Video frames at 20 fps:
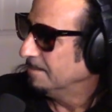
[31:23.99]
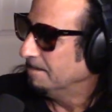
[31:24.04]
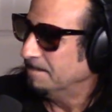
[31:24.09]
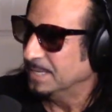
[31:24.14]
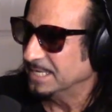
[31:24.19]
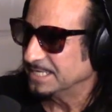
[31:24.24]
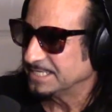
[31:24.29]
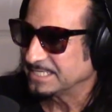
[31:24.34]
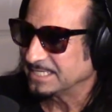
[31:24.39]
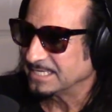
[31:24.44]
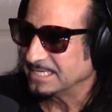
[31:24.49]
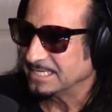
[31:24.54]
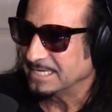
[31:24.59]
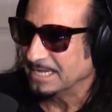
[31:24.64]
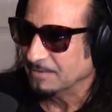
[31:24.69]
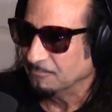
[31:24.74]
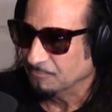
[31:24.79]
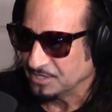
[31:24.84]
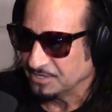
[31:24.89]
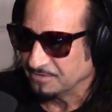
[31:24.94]
But, uh,
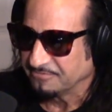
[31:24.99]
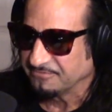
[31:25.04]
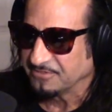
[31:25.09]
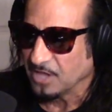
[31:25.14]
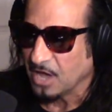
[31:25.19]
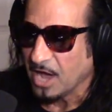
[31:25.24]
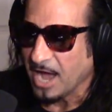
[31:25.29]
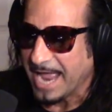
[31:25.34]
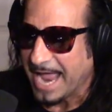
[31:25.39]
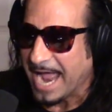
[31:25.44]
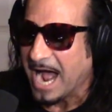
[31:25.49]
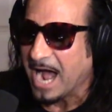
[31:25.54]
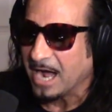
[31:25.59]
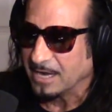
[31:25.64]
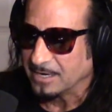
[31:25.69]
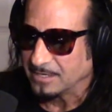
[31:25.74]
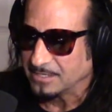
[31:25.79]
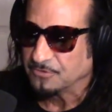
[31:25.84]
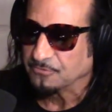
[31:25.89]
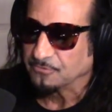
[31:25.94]
and when you fly
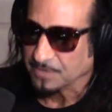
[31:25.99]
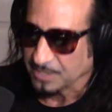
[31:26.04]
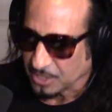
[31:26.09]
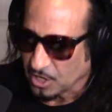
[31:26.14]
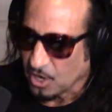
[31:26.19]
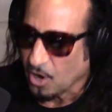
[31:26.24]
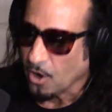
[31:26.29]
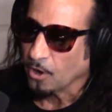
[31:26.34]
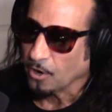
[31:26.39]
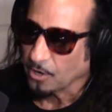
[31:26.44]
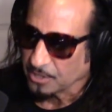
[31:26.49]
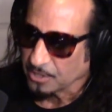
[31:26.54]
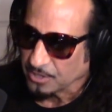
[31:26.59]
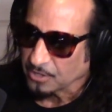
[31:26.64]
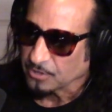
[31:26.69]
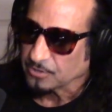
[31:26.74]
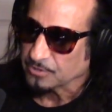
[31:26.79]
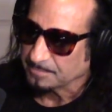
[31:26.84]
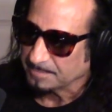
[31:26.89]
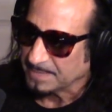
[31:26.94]
out, you're in a car and
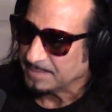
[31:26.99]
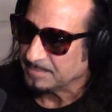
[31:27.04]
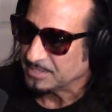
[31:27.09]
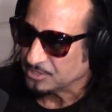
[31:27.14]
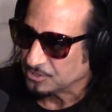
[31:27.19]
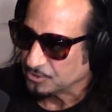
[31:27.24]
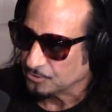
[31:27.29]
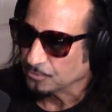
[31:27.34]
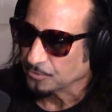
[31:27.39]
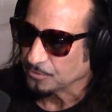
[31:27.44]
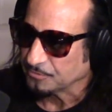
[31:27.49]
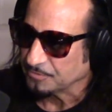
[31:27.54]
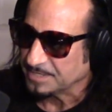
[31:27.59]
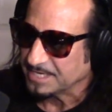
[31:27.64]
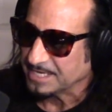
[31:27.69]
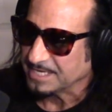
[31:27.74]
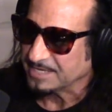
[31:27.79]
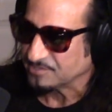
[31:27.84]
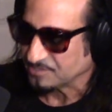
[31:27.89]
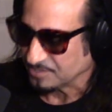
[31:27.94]
go to maybe two or three
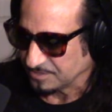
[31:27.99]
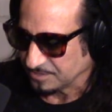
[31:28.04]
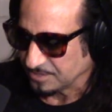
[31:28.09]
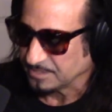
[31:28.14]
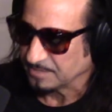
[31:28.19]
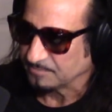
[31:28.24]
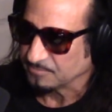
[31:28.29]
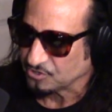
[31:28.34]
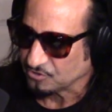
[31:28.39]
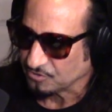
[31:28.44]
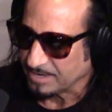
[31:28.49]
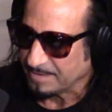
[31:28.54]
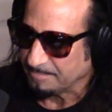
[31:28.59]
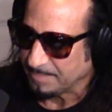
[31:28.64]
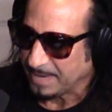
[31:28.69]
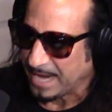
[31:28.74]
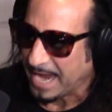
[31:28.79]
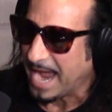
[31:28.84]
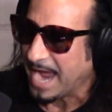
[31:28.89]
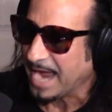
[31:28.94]
dates and then come straight
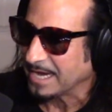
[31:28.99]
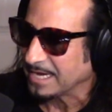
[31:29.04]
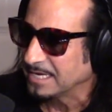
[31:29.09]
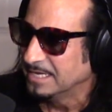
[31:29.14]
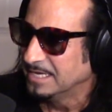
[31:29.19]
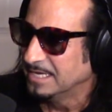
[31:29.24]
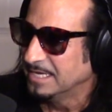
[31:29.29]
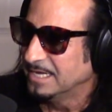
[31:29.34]
back.